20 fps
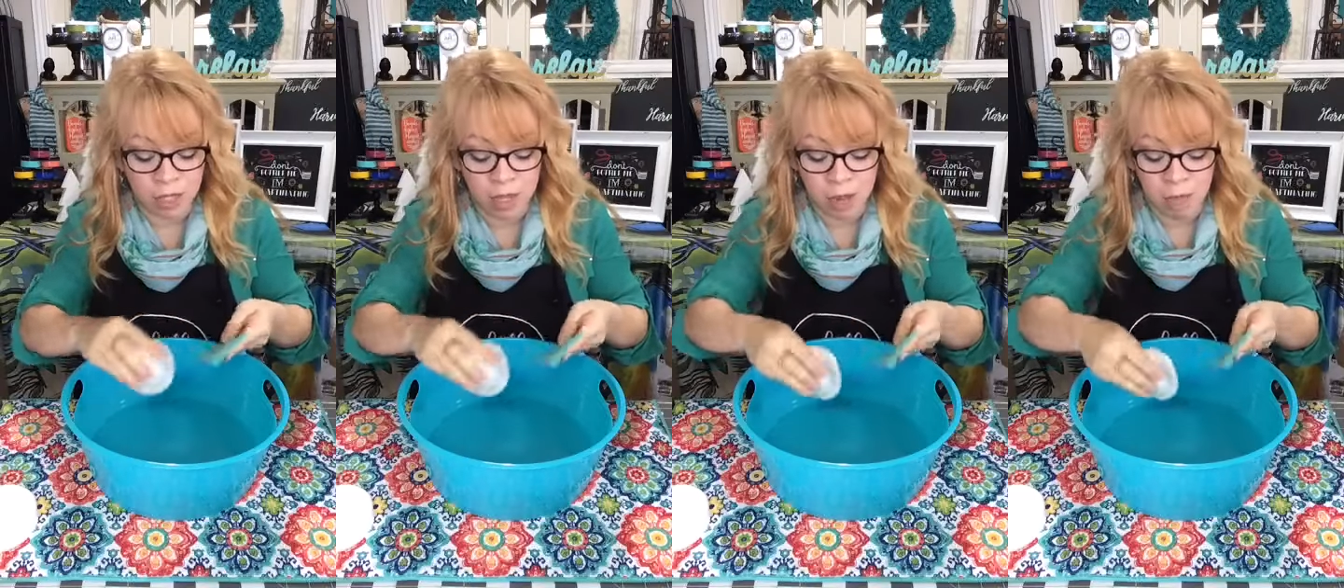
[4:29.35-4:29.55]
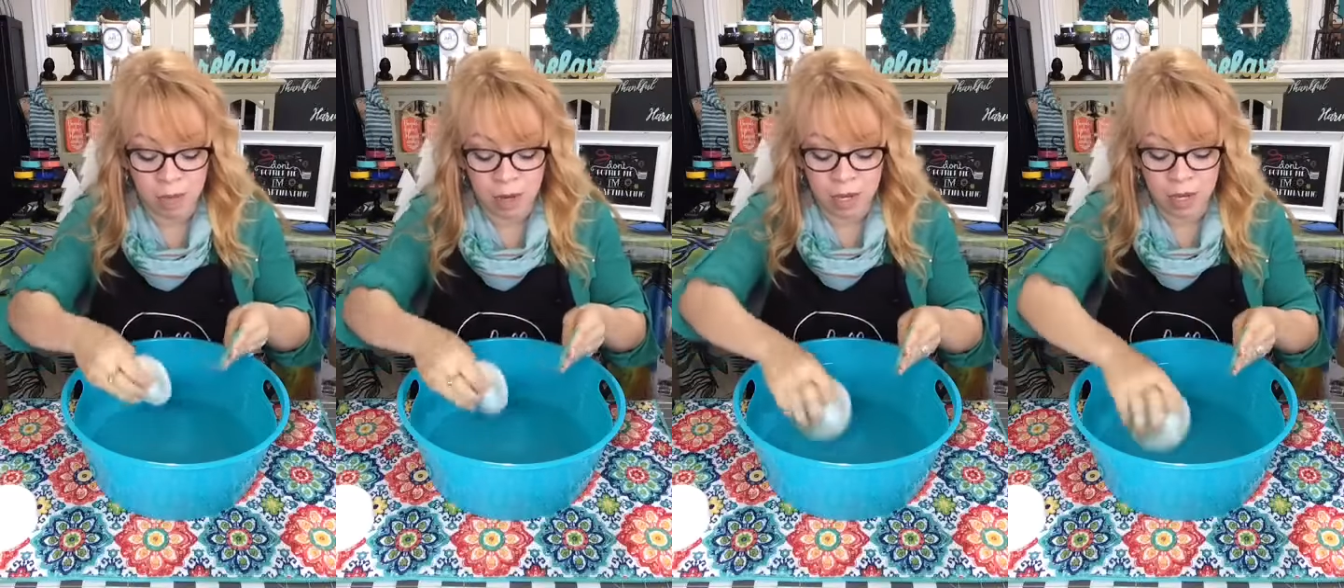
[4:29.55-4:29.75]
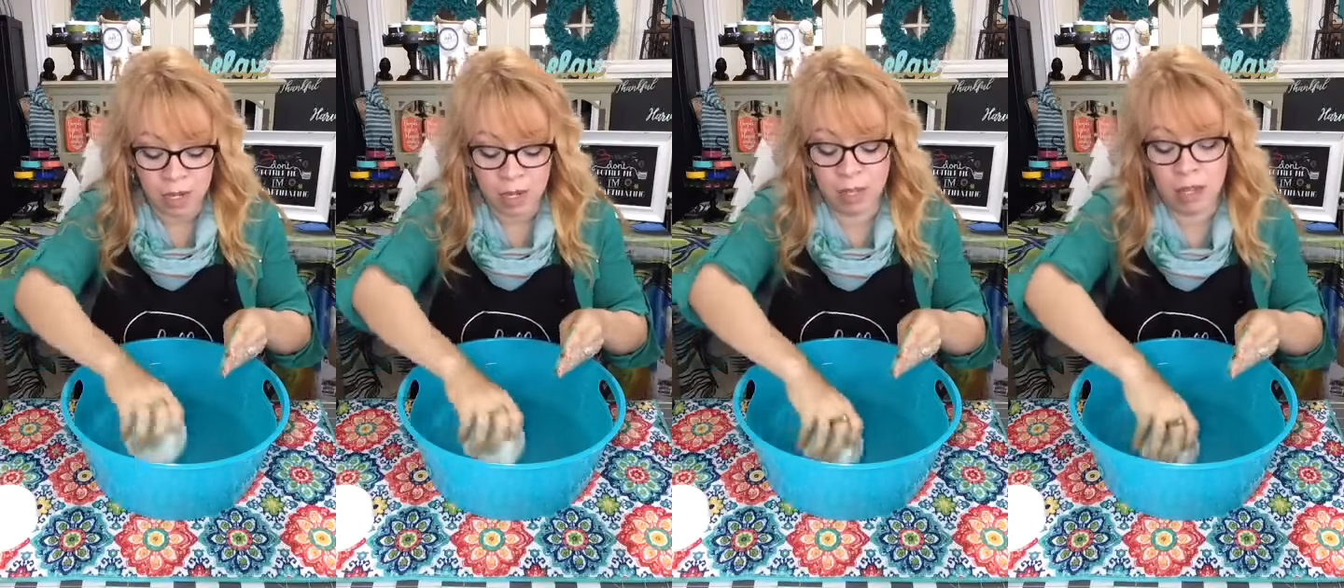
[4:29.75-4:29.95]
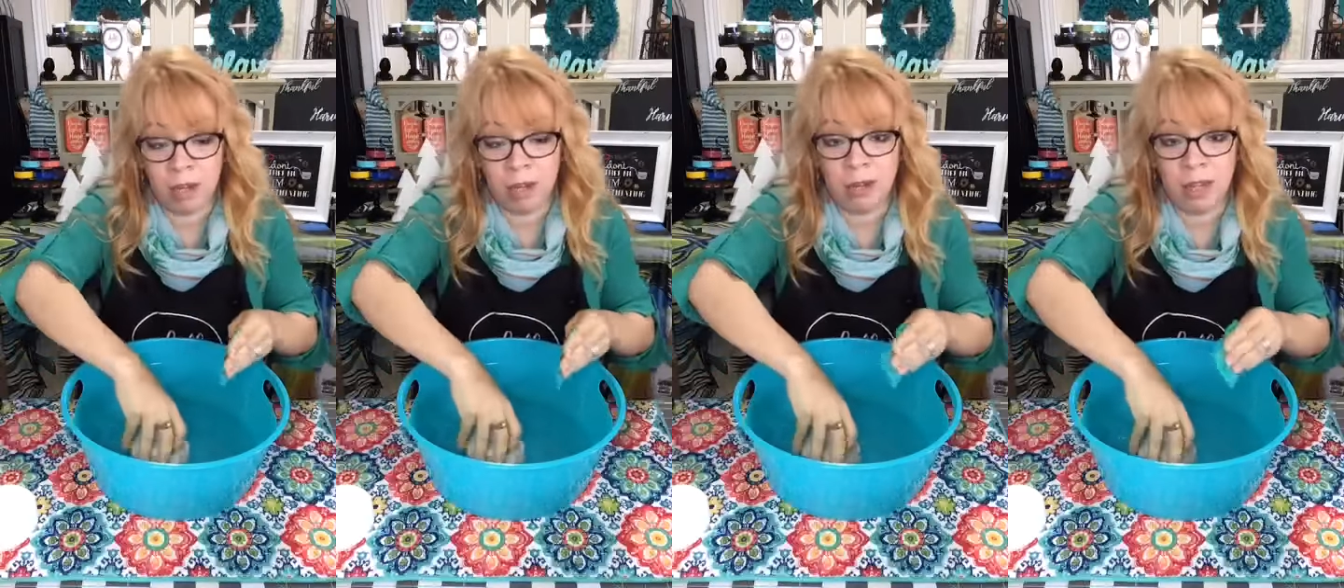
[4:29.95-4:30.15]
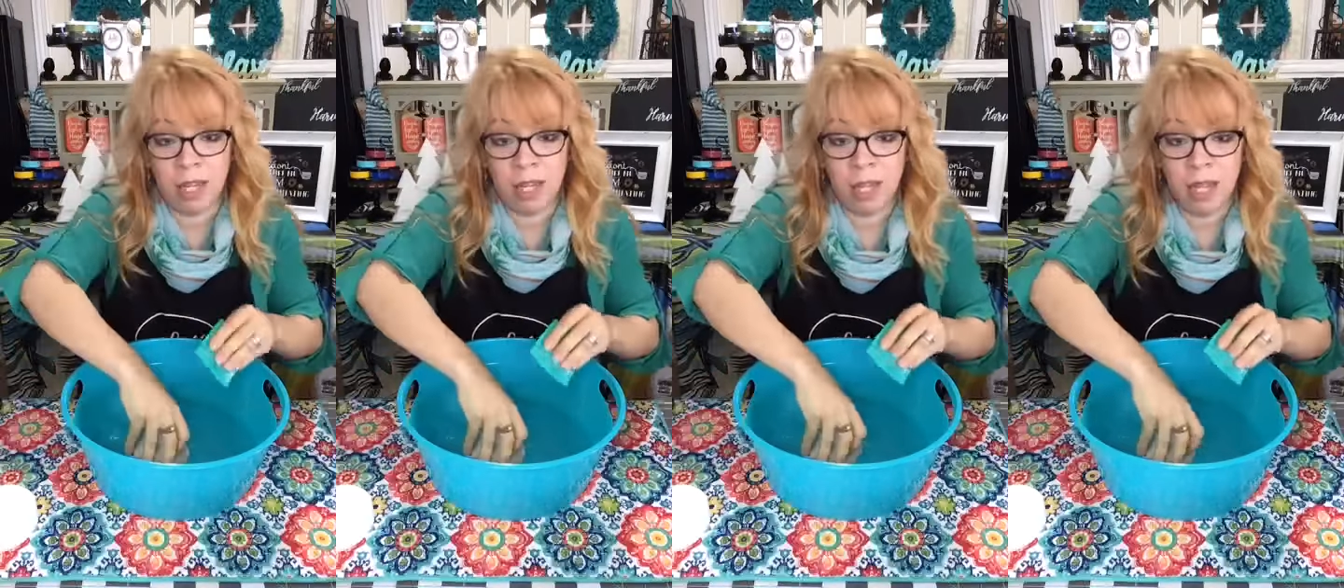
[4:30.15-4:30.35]
to come in
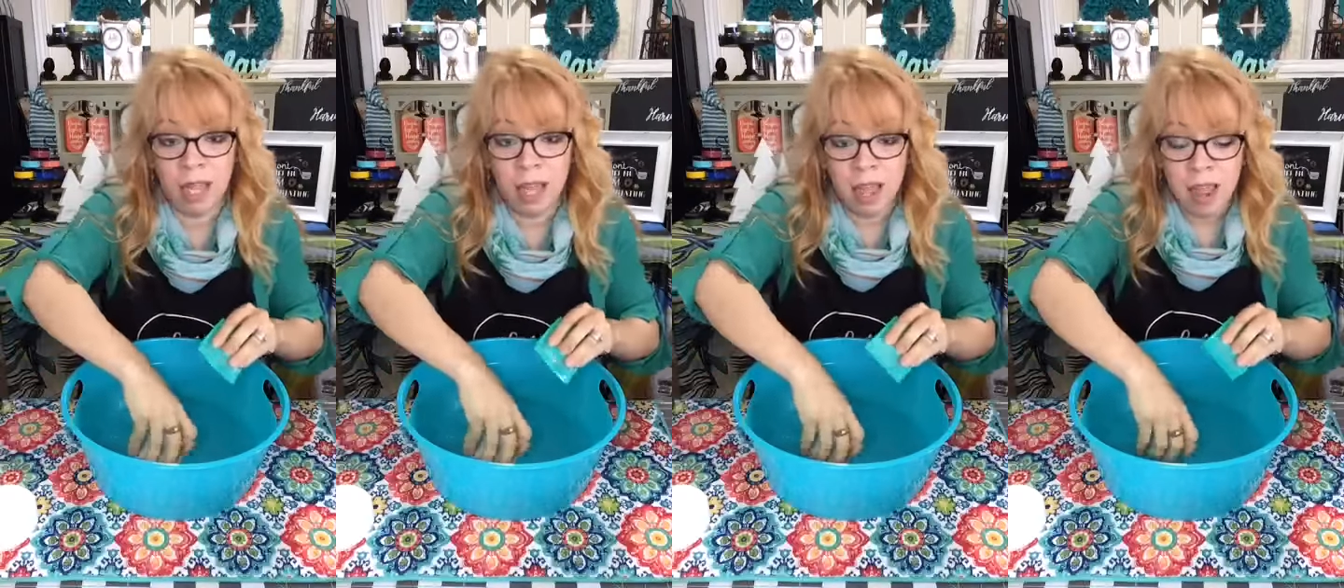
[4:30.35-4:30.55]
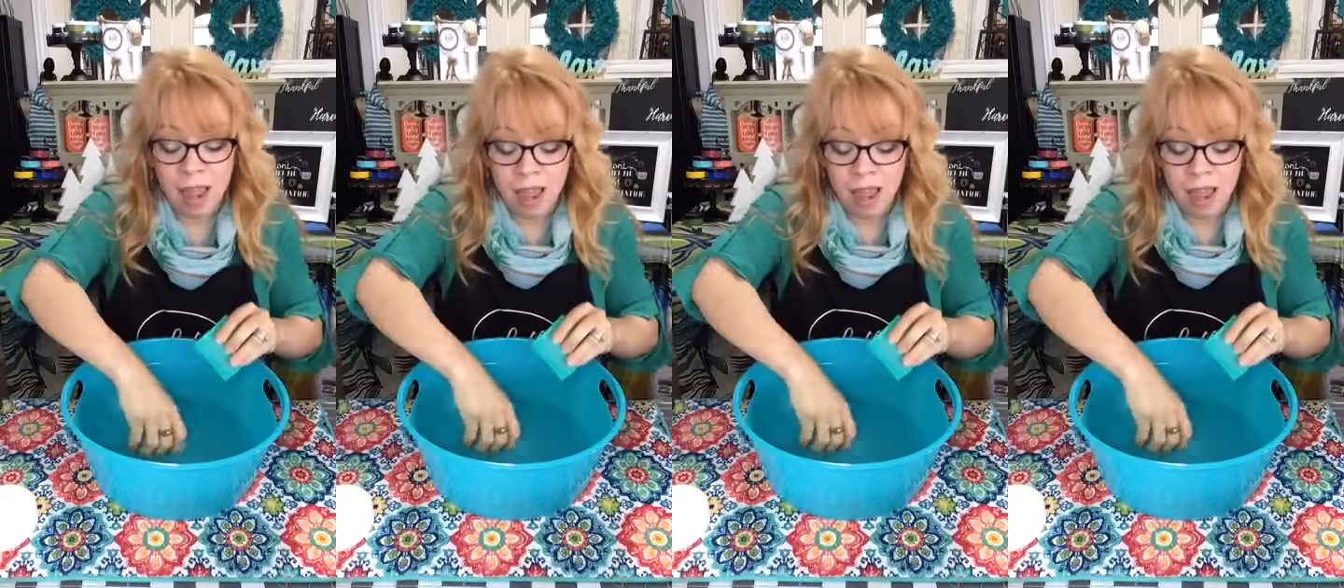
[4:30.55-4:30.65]
clearly.